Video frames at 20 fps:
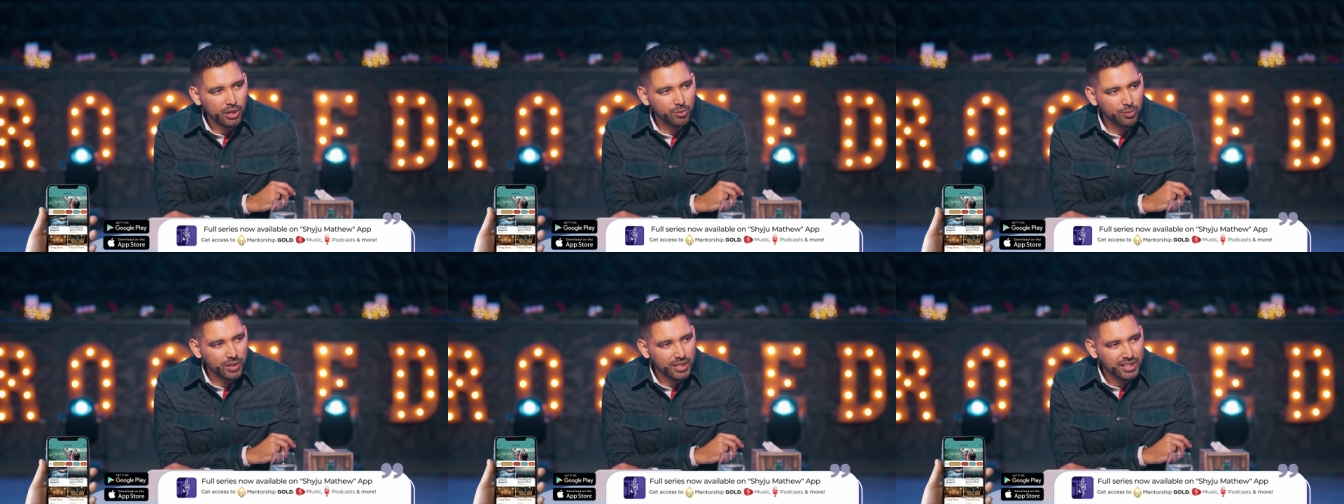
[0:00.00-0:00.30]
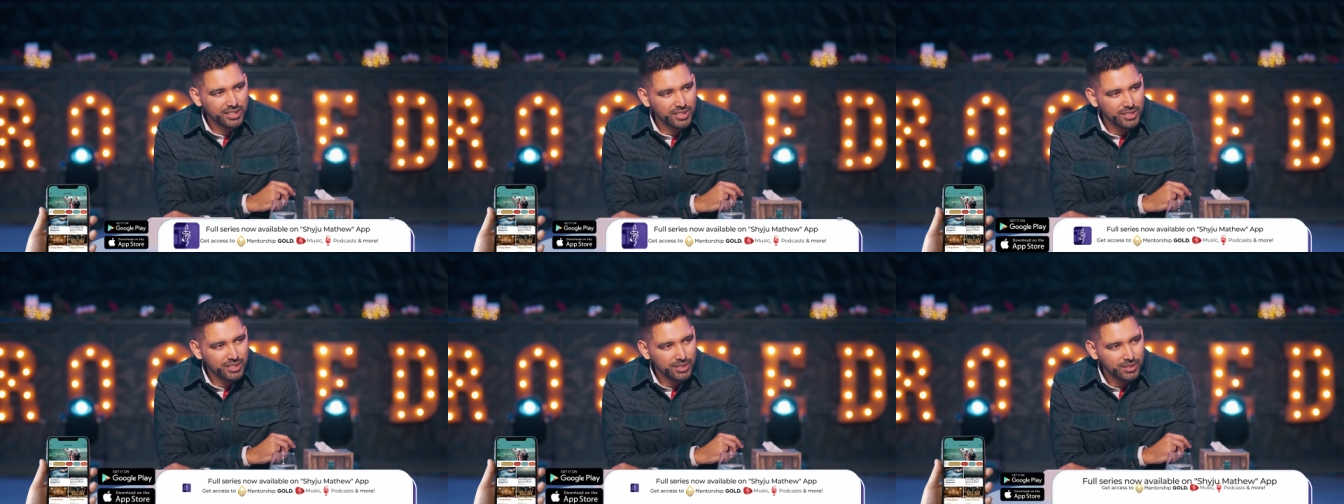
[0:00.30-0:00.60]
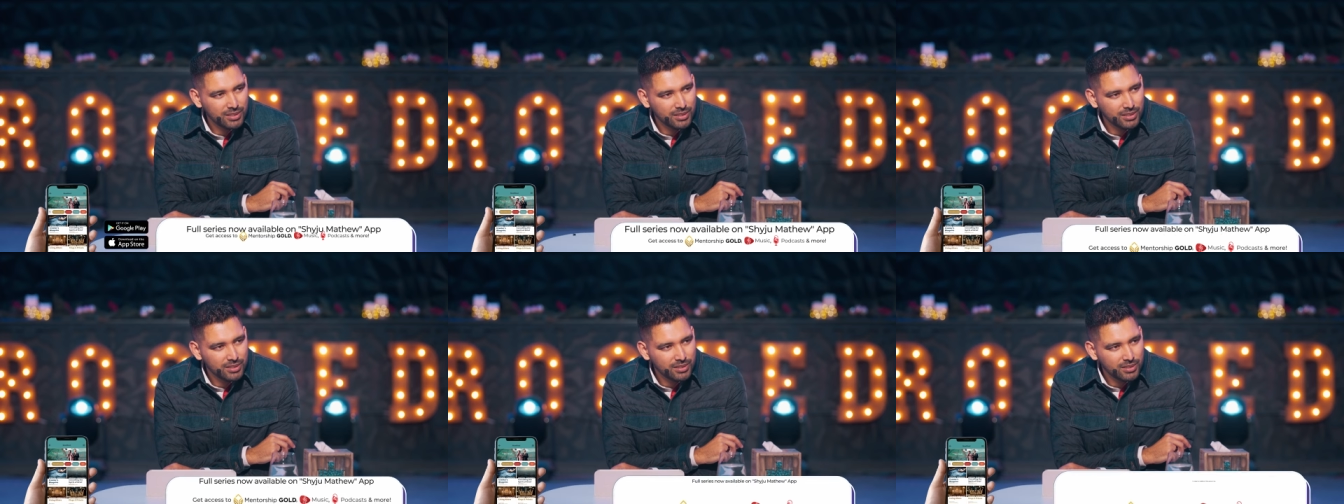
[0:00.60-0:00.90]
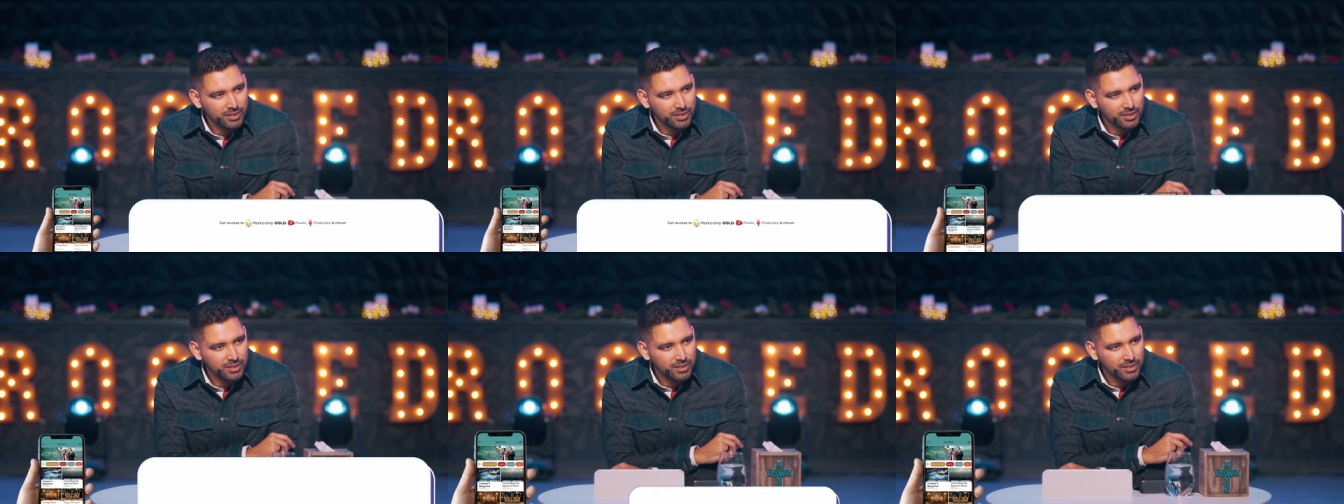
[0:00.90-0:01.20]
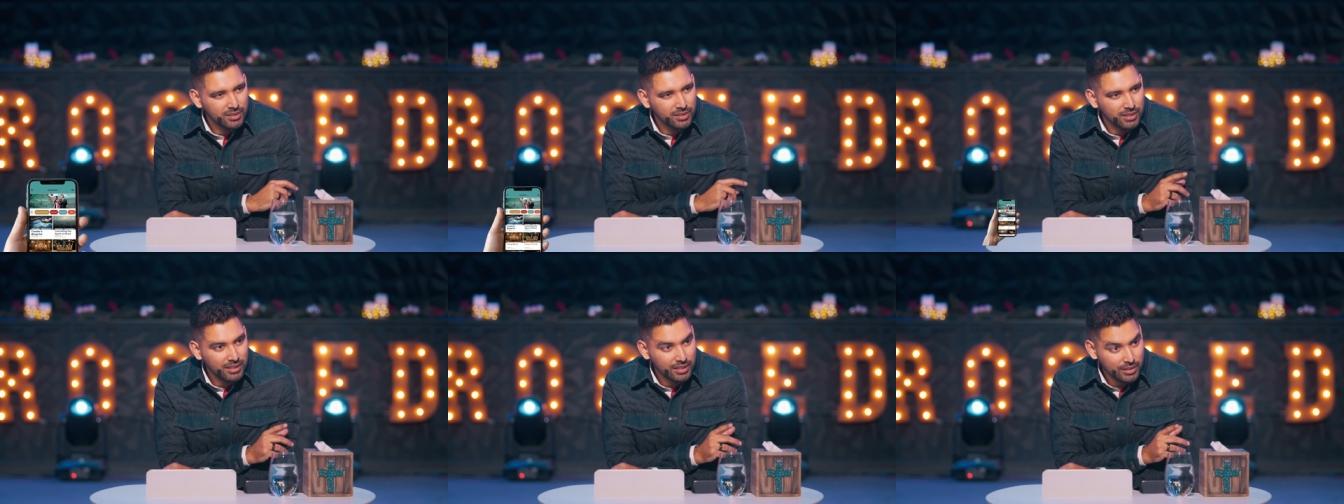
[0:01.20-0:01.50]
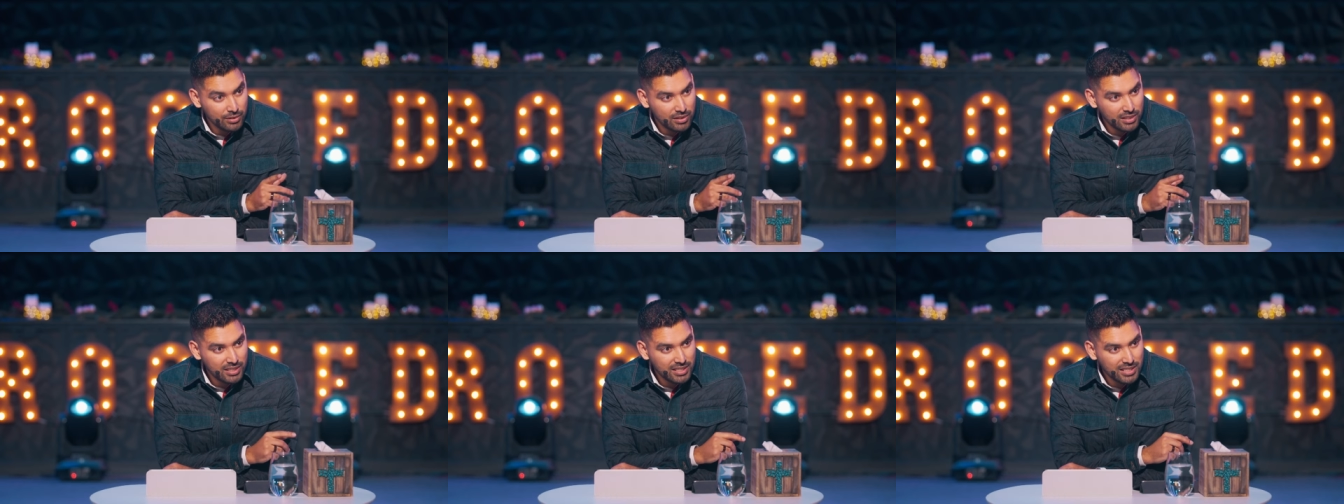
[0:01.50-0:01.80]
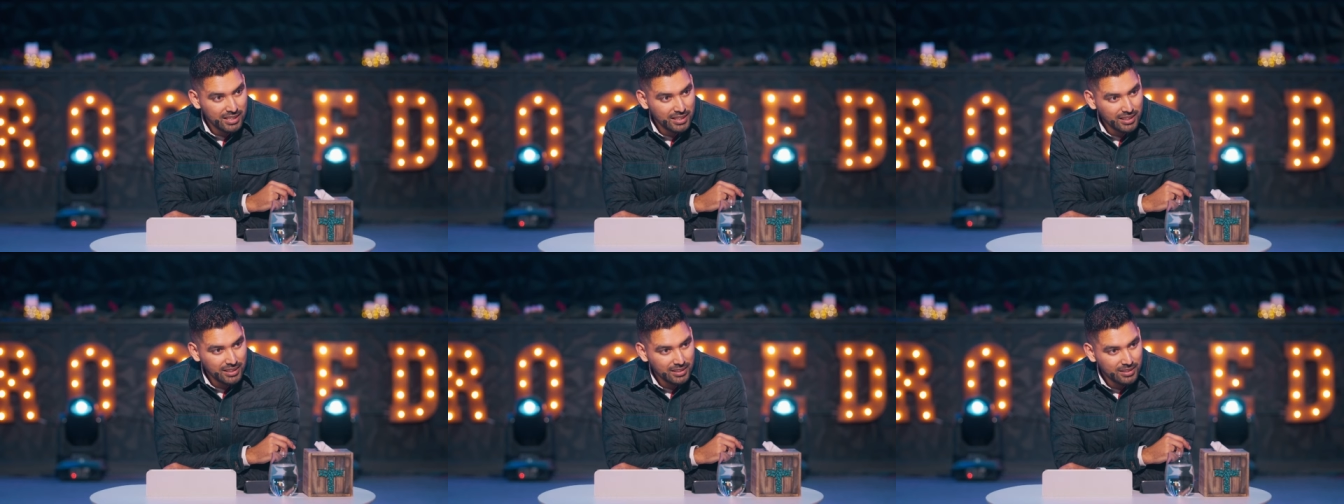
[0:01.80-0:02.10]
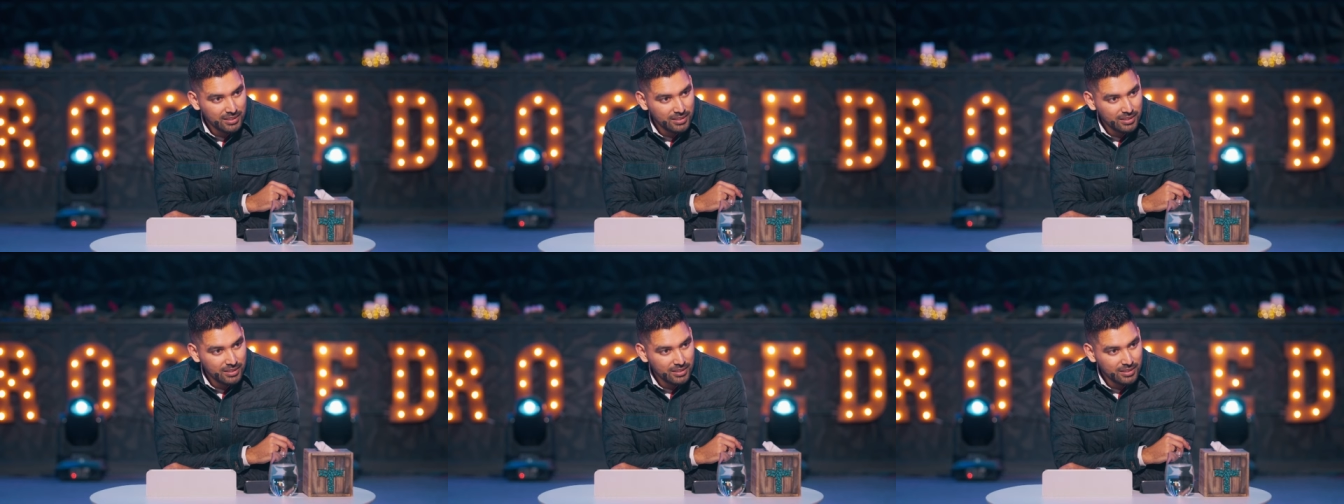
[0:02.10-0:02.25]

works. Are you understanding?